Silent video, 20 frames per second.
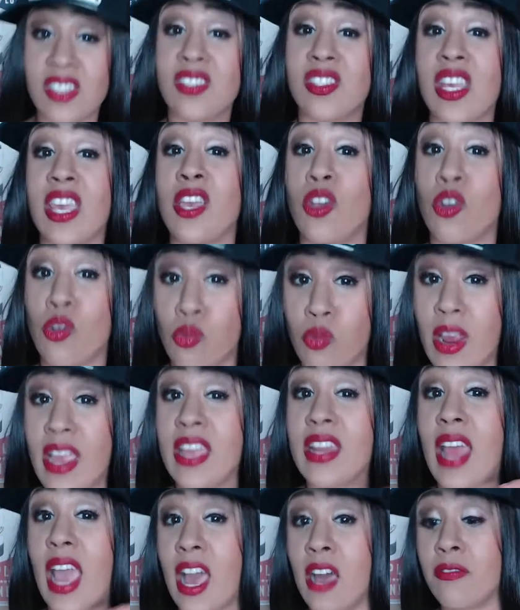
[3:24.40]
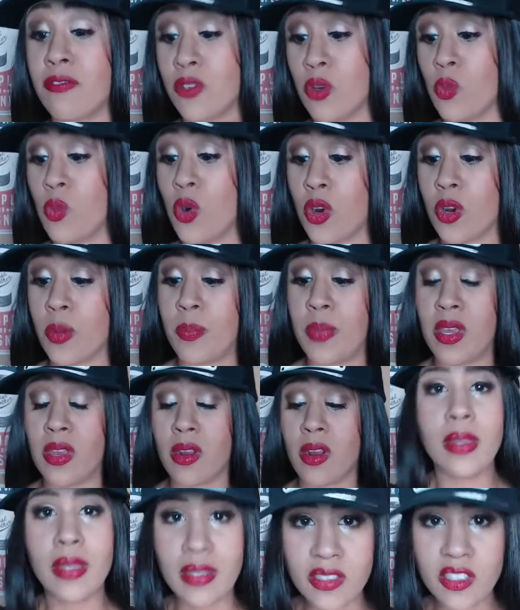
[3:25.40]
a great after work beer.
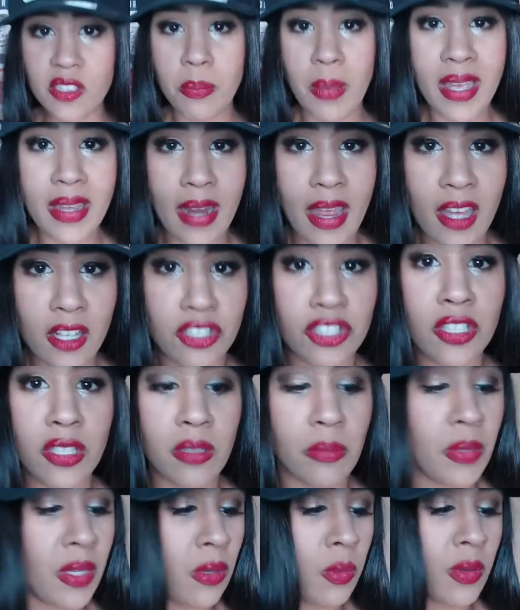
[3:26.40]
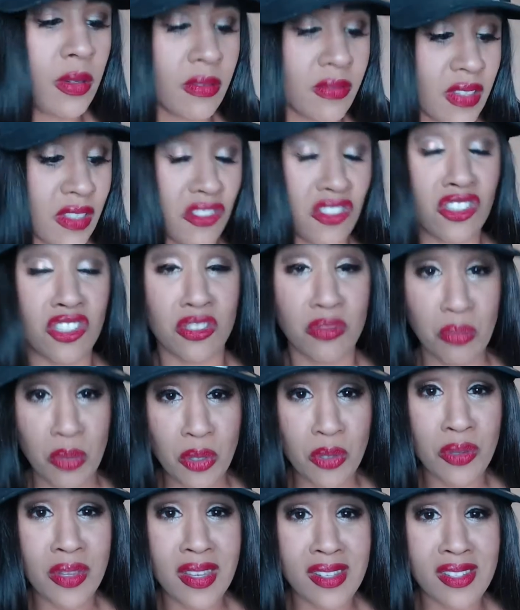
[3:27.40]
This might actually be one of the
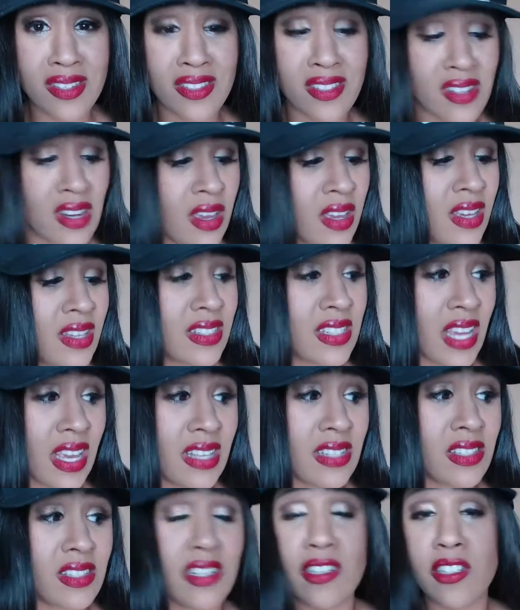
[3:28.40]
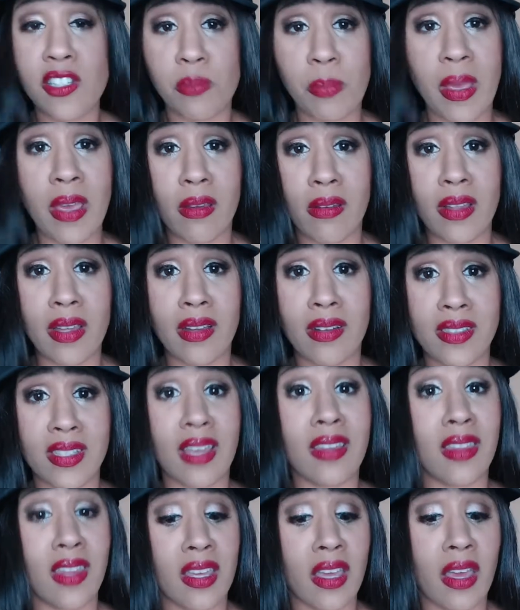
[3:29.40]
smoothest, tastiest pale ales I
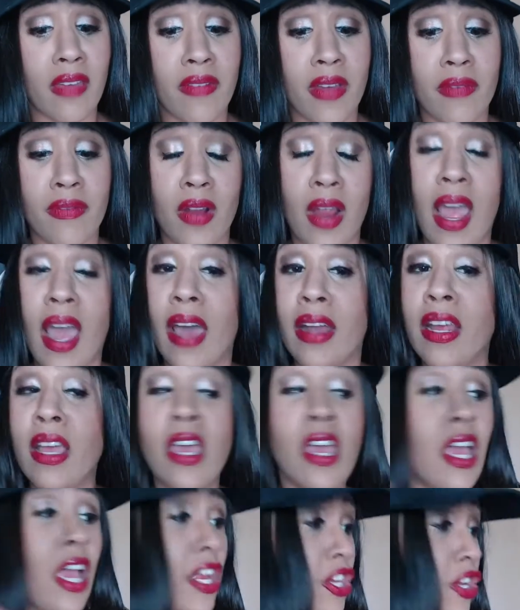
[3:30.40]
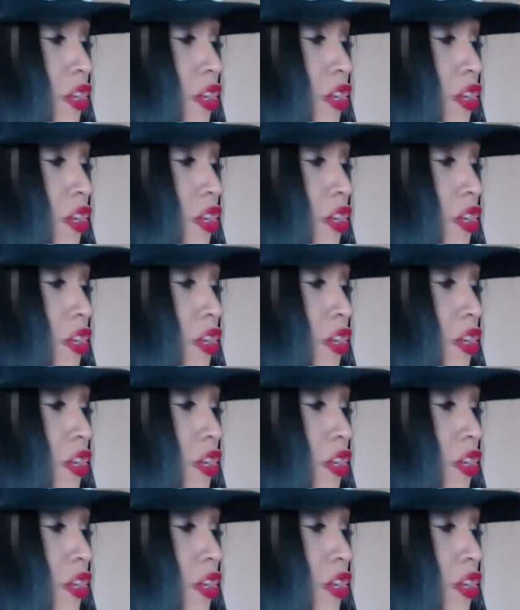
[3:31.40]
think I've ever had. And you